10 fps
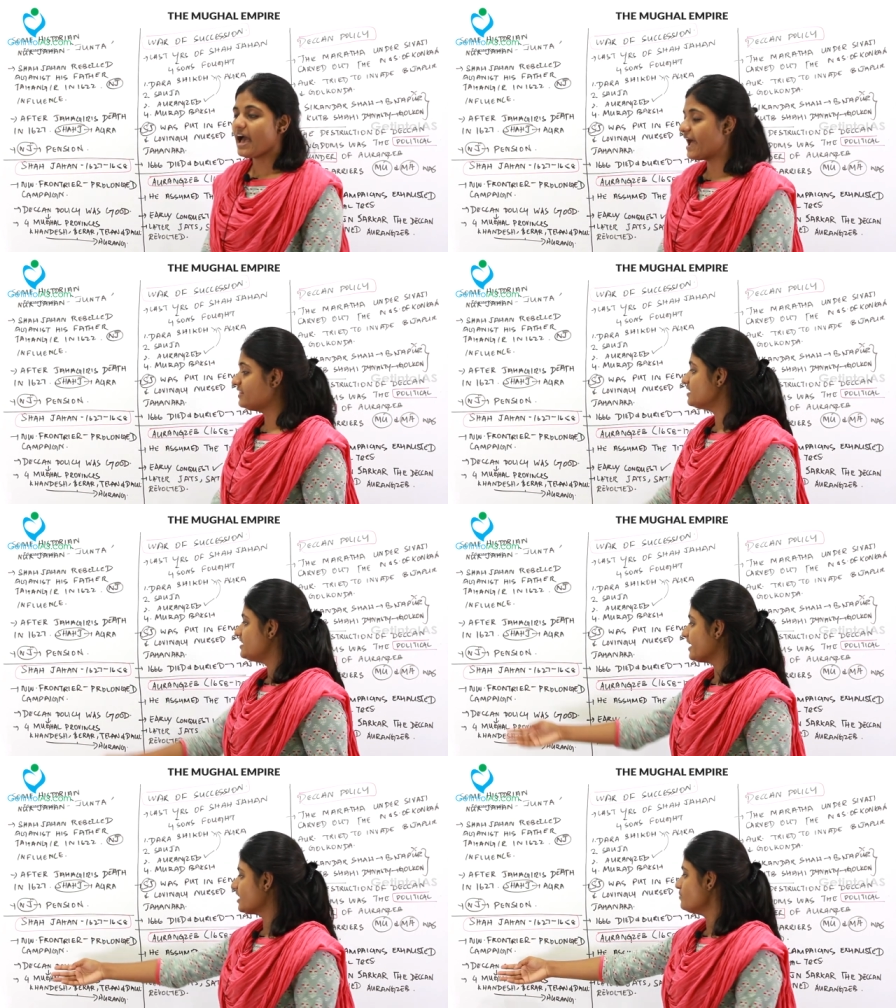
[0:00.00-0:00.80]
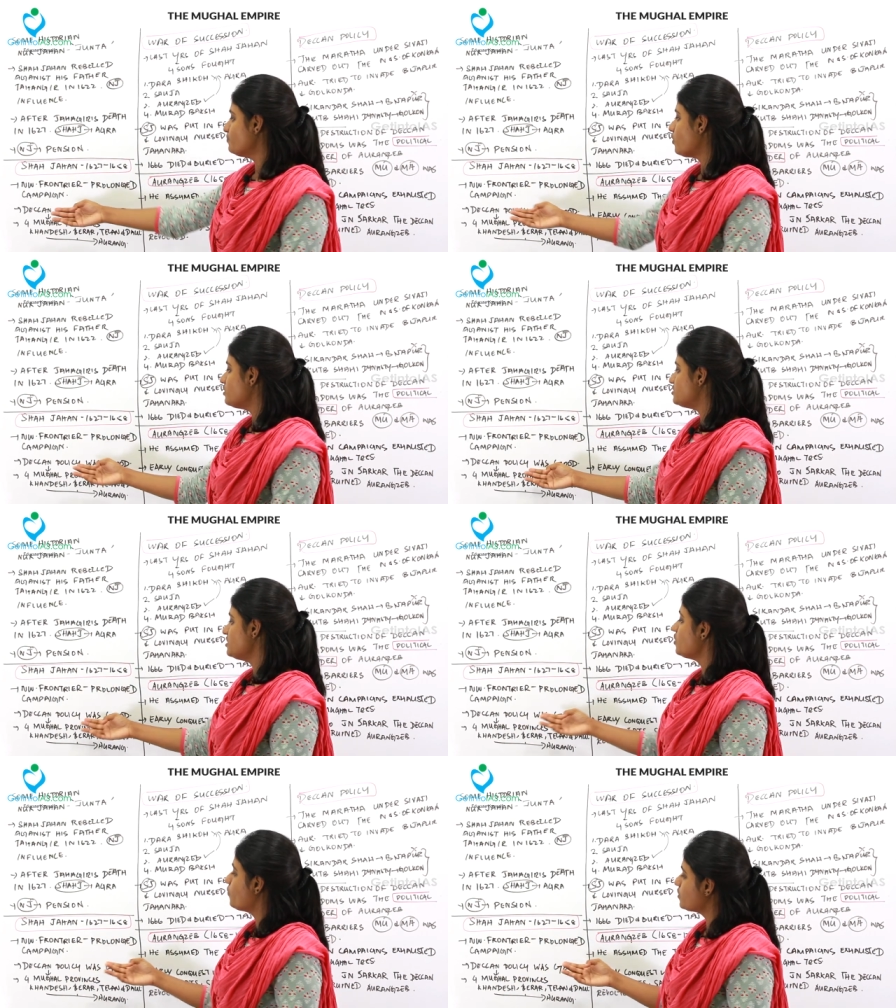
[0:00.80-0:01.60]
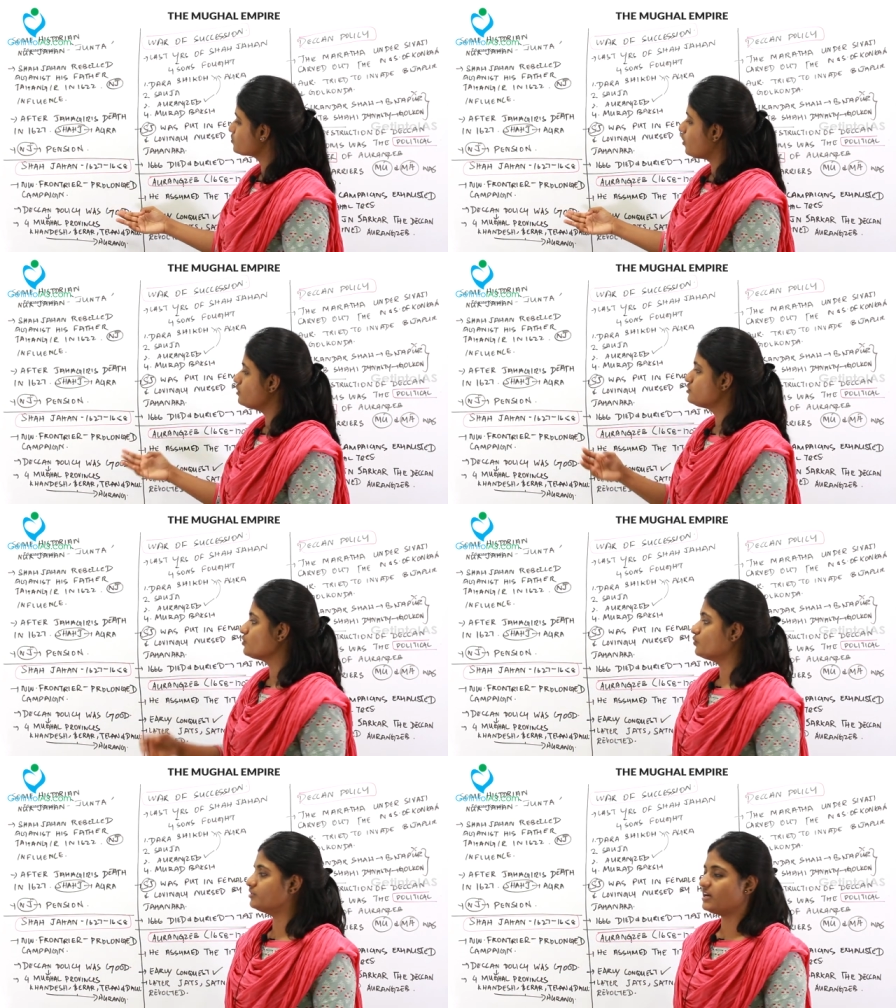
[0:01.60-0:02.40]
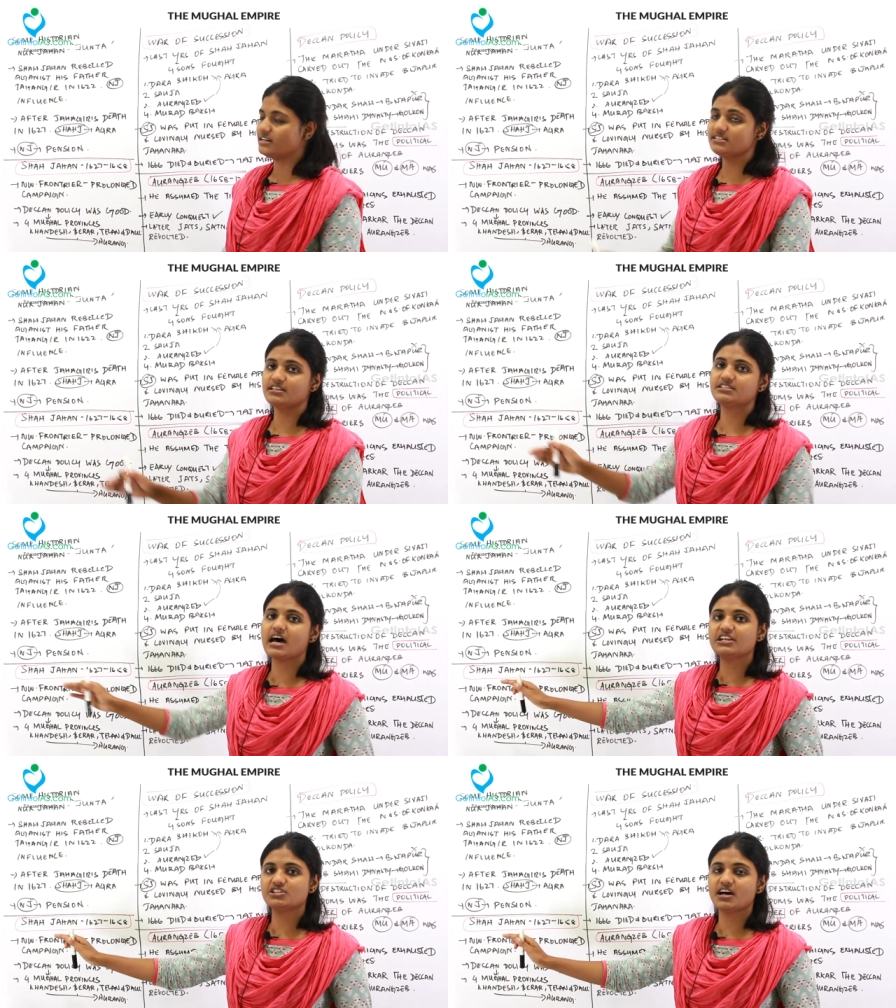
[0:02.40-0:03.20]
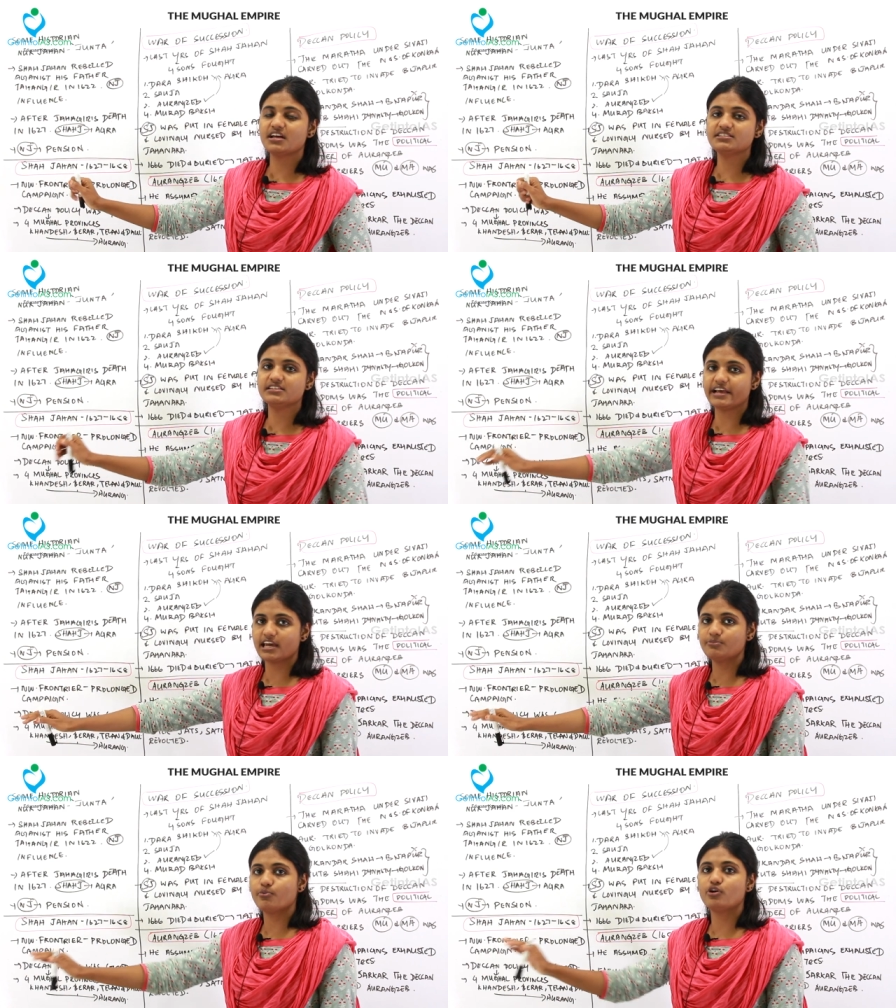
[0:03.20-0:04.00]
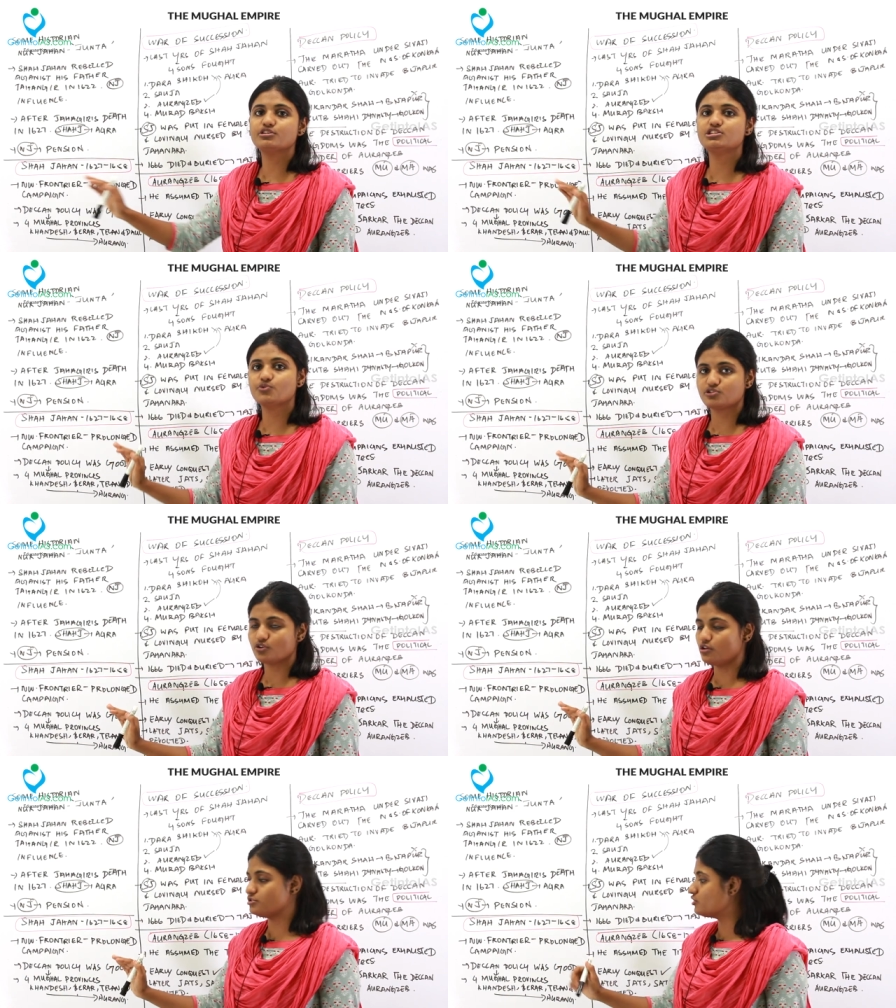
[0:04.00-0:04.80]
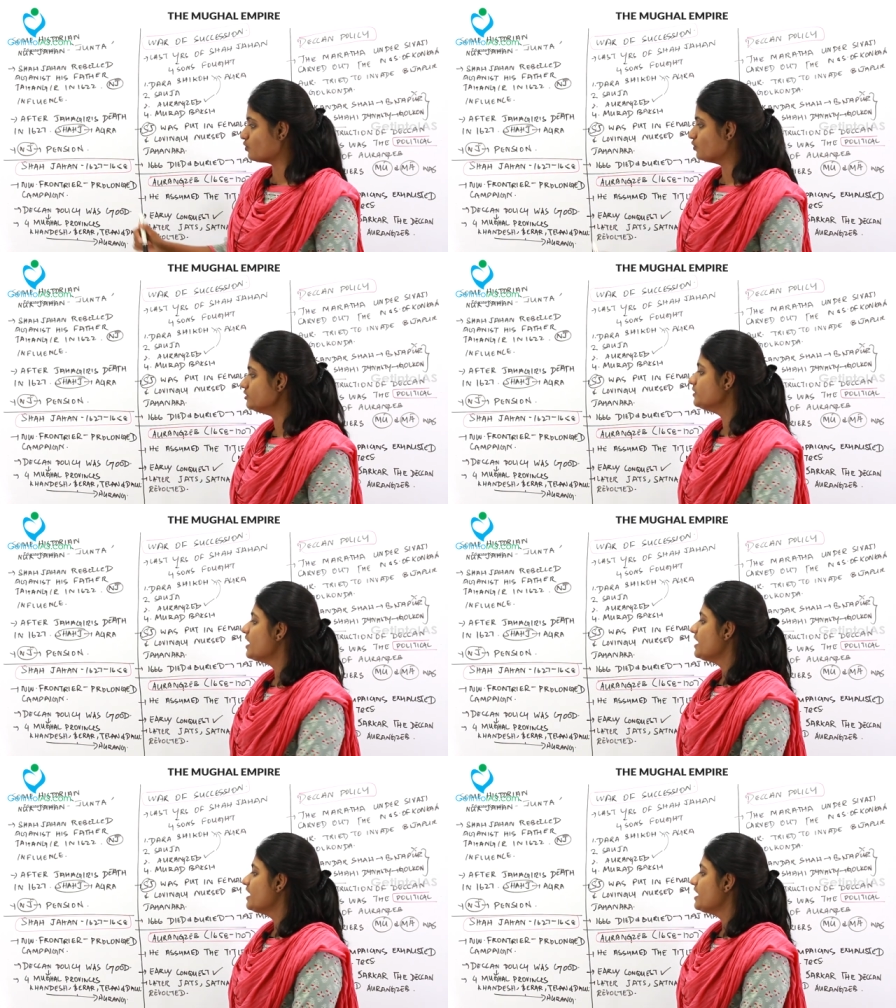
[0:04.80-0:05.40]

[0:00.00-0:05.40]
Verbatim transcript: And the Deccan policy was also good. That is, the Shah Jahan's Deccan policy was also good.